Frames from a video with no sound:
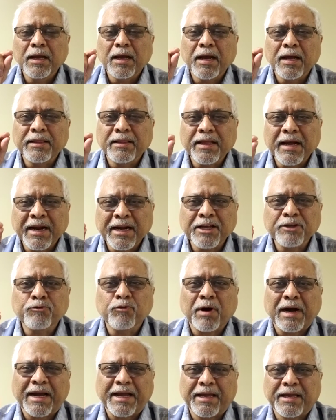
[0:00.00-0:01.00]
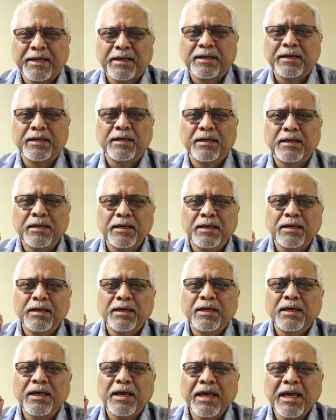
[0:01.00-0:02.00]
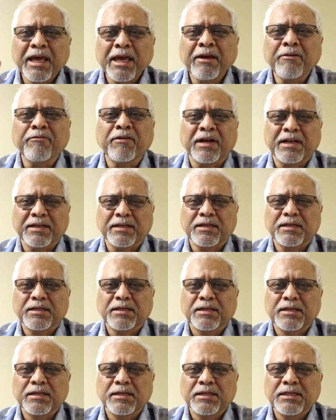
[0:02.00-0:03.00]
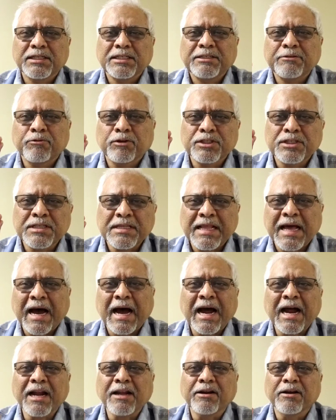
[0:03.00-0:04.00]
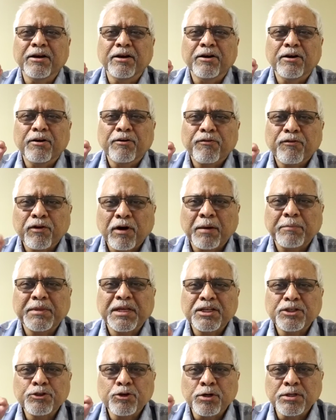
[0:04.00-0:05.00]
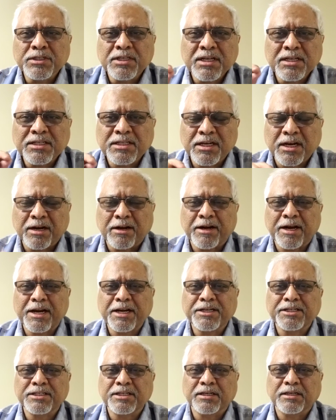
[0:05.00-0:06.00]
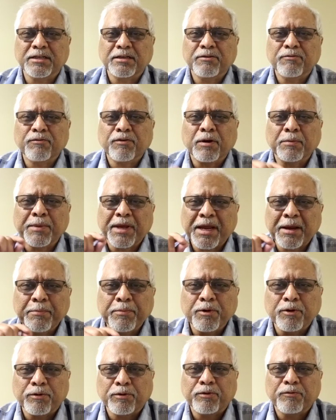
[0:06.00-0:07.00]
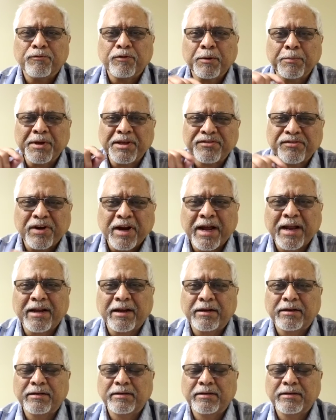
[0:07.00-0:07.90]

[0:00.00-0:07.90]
And that is why, even she was not from the chosen generation, from Hebrew, from Israel,